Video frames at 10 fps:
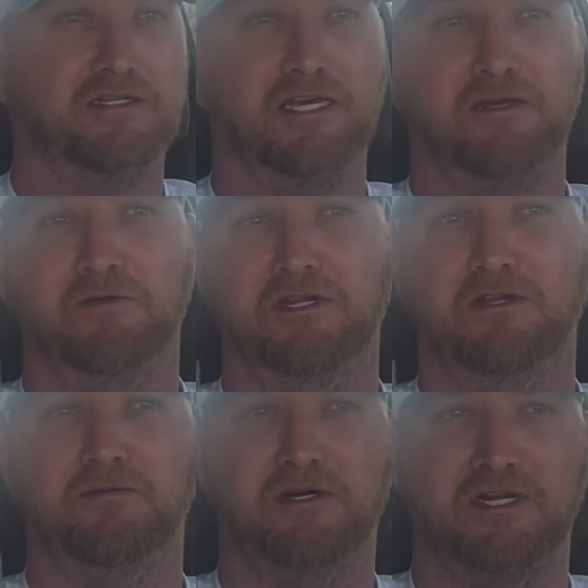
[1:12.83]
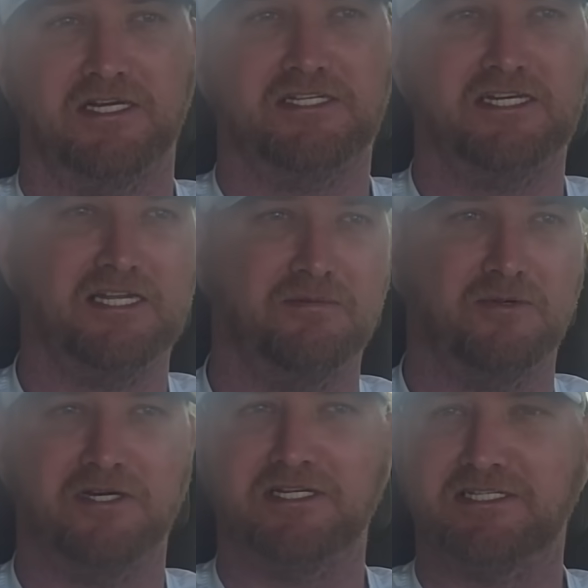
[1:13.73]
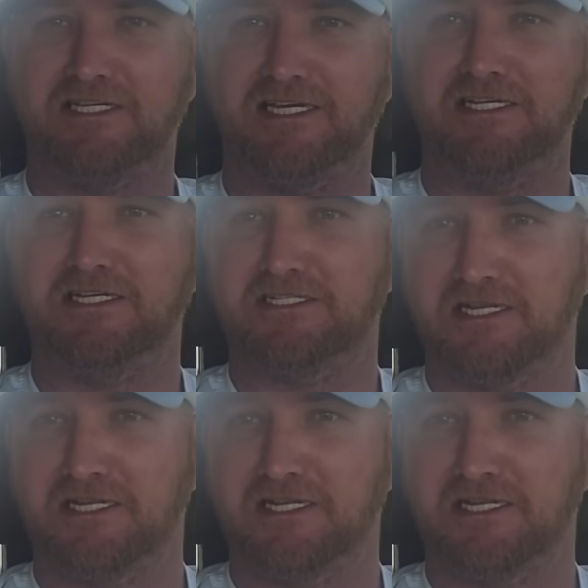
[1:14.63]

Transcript: Tell you what, though, boy, that chili, boy, it'll set in your